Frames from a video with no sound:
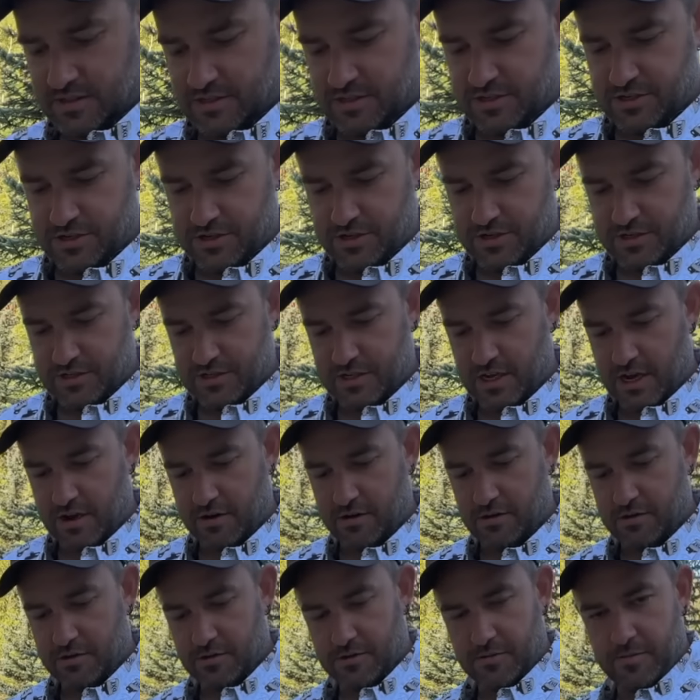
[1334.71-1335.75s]
Turn this down
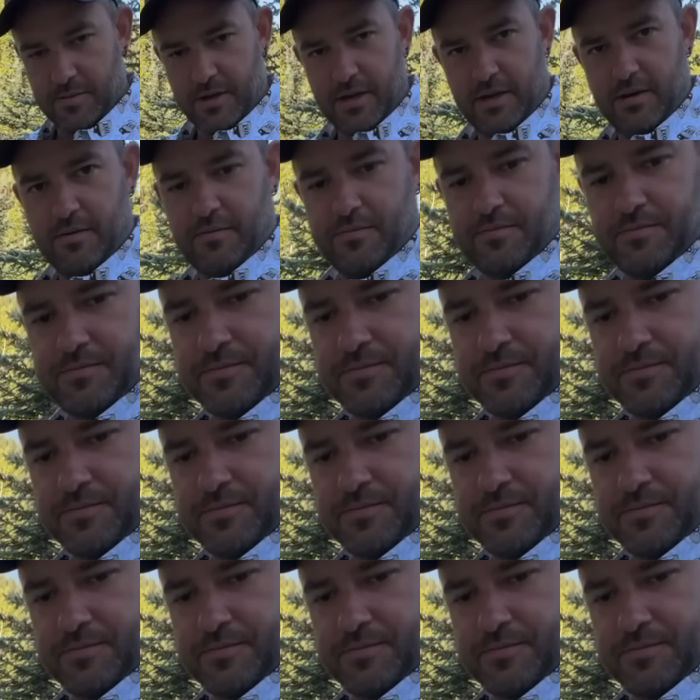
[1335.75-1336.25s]
a little bit.